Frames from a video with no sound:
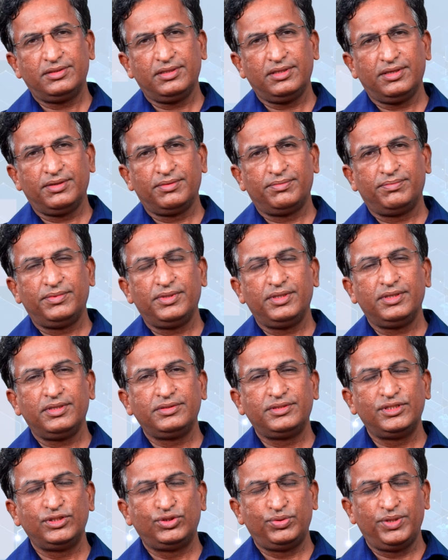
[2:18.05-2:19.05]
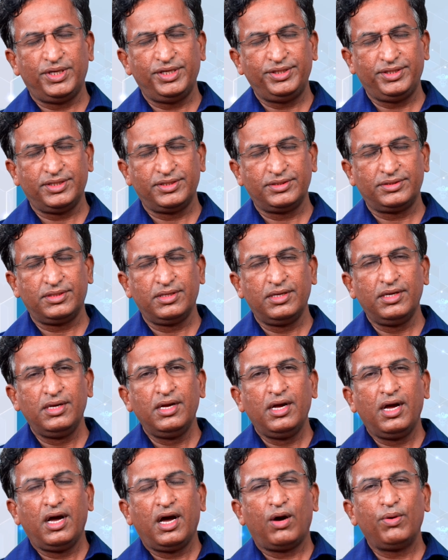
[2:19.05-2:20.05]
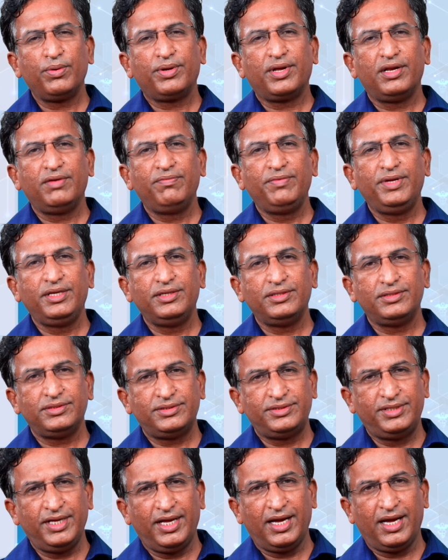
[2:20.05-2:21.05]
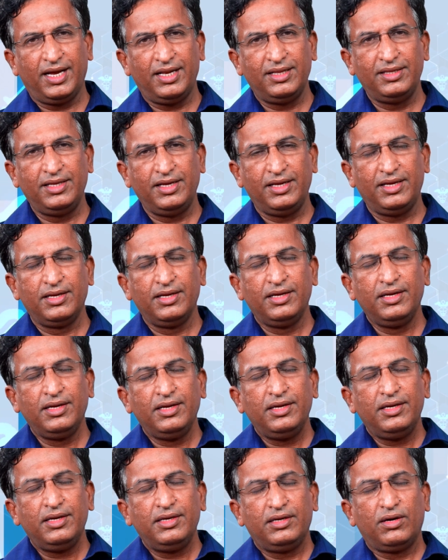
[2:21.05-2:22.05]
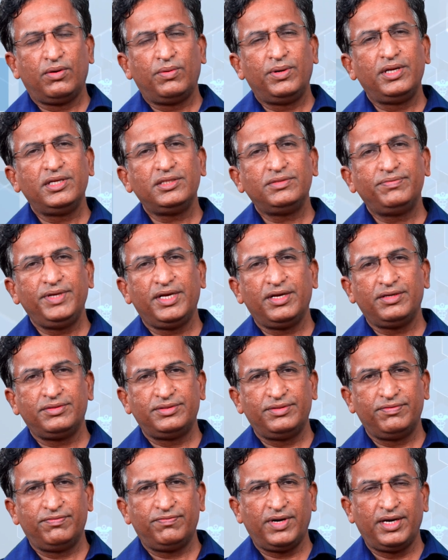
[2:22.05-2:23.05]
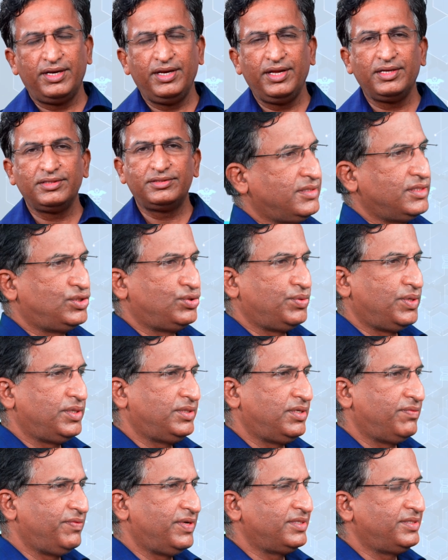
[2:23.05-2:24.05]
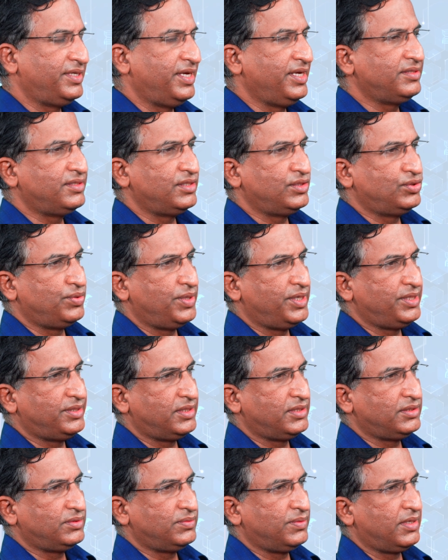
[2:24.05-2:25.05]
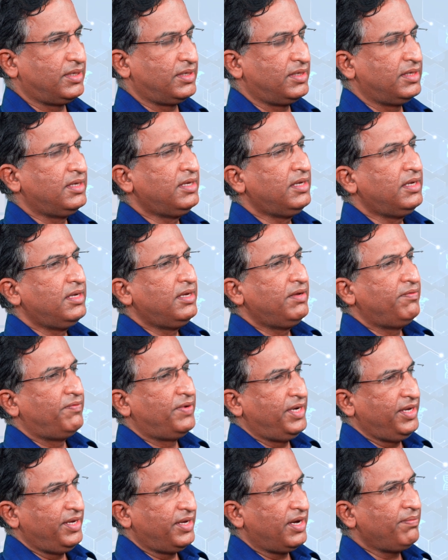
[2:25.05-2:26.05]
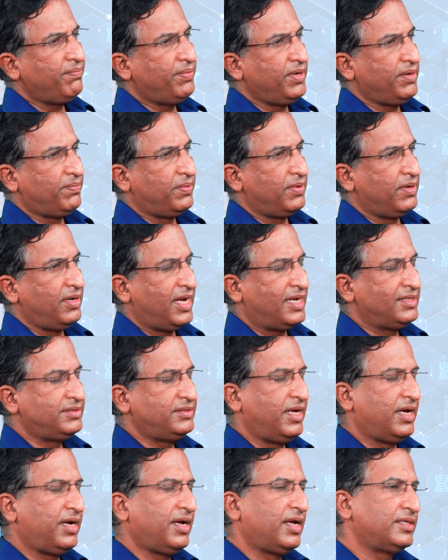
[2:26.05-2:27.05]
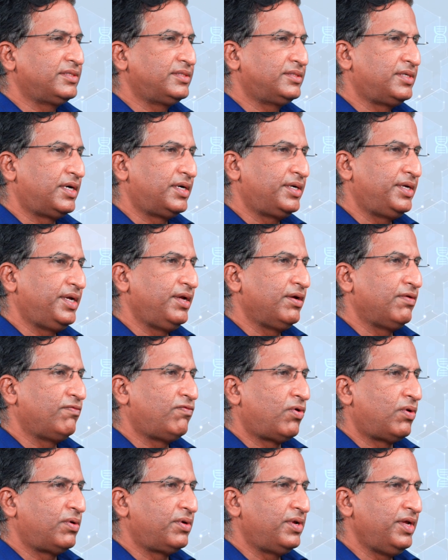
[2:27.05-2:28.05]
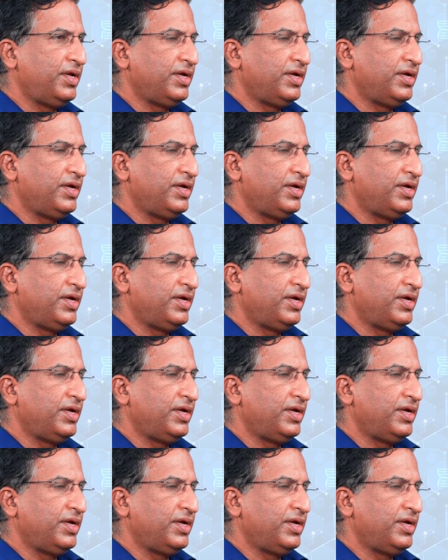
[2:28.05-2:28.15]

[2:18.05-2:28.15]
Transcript: uh, situations? How can we stay healthy? Nowadays, we are finding a situation, we are seeing situations where very young people, as young as 30 or 40